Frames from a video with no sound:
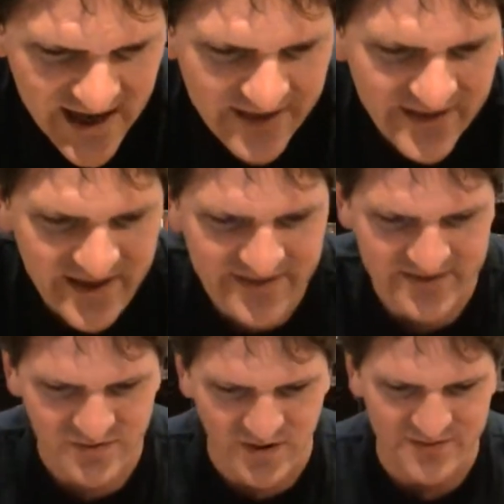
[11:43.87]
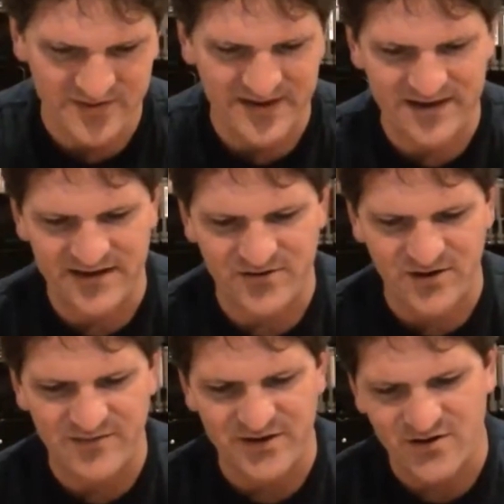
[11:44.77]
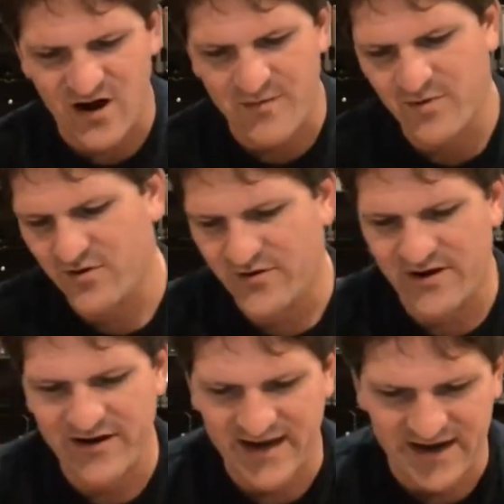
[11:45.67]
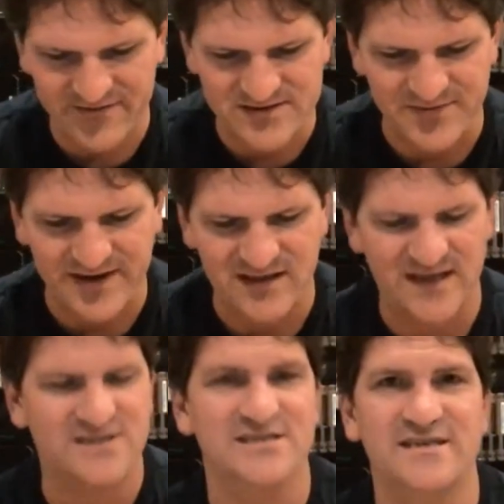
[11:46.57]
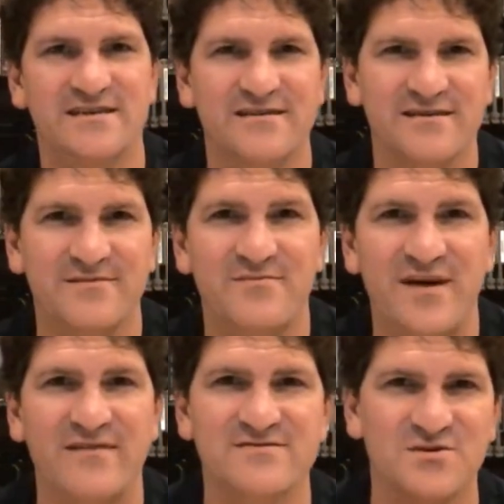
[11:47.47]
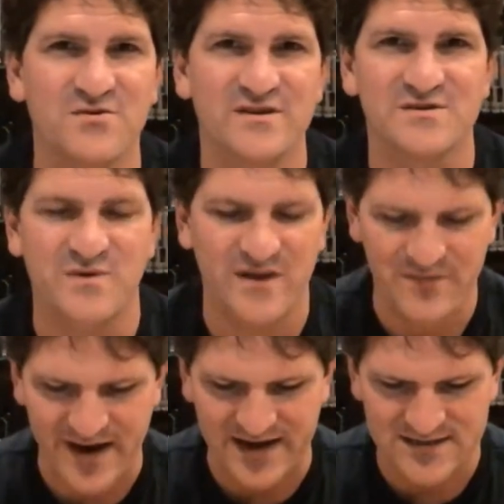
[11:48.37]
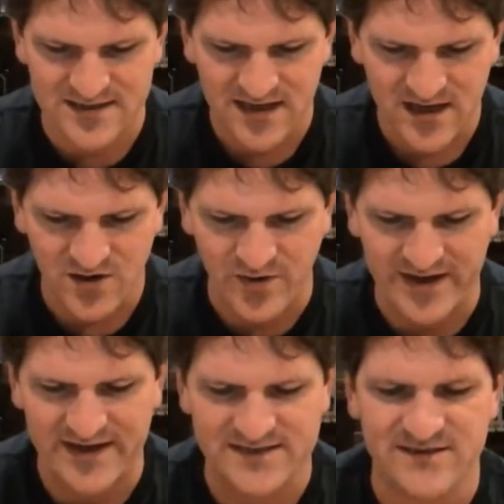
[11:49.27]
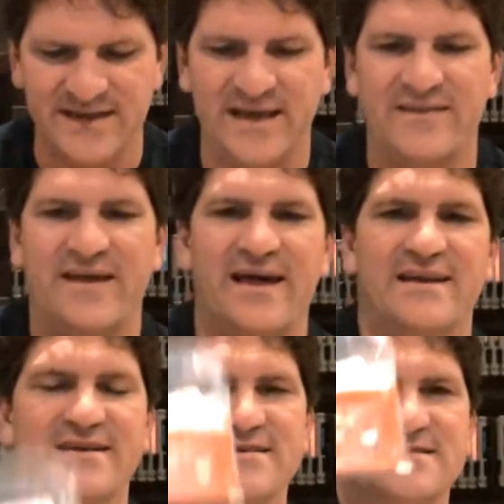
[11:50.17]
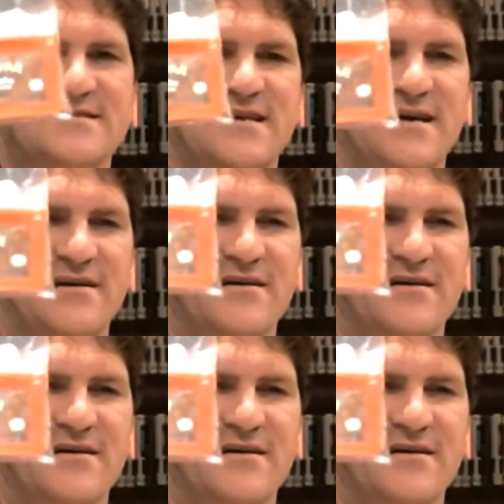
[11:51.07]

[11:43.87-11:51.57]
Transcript: And then probably the cream of the crop, although I already have this in my collection and have sold this one in the past quite easily, and that is